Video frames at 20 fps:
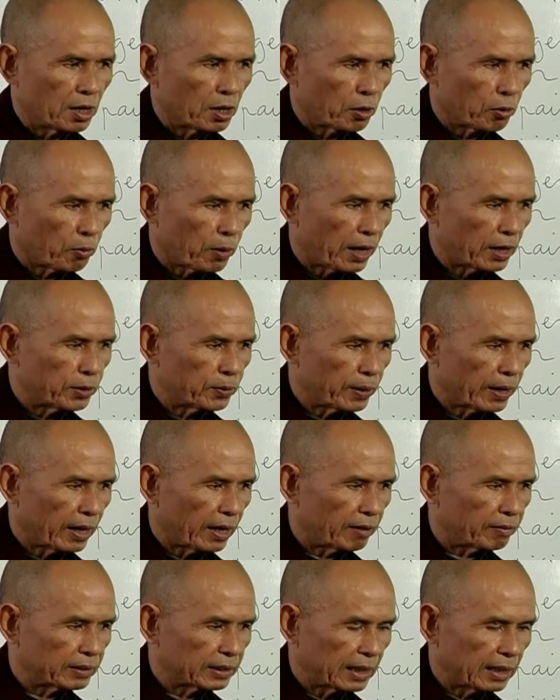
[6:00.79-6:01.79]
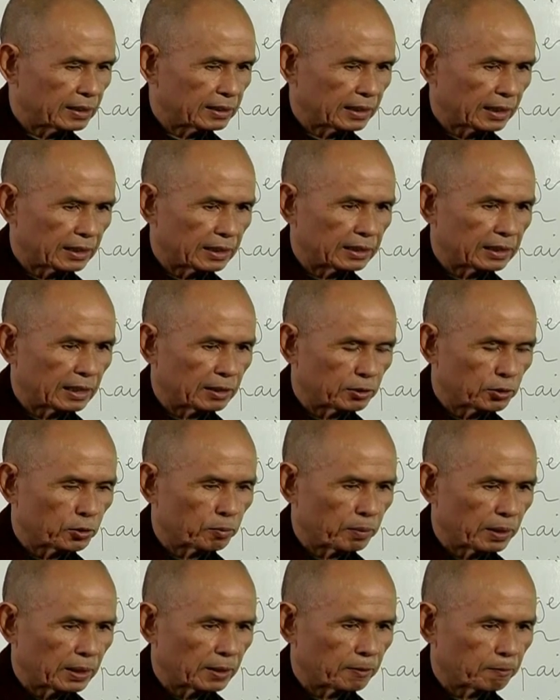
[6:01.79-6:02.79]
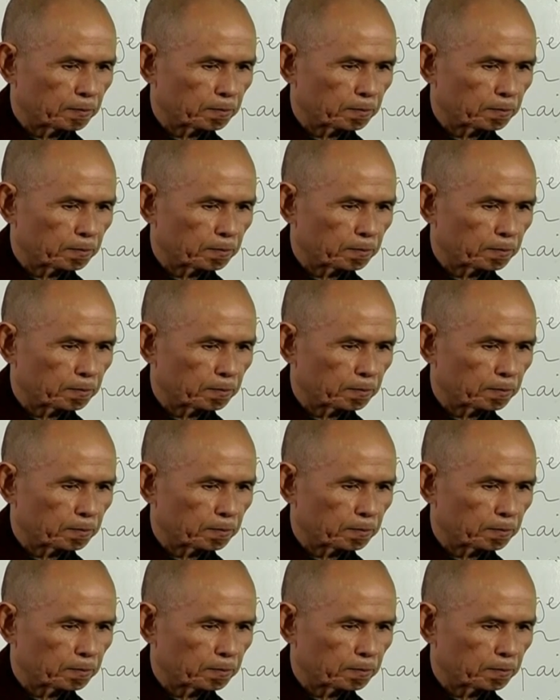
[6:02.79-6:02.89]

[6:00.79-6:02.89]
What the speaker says: why you have said such a thing to me.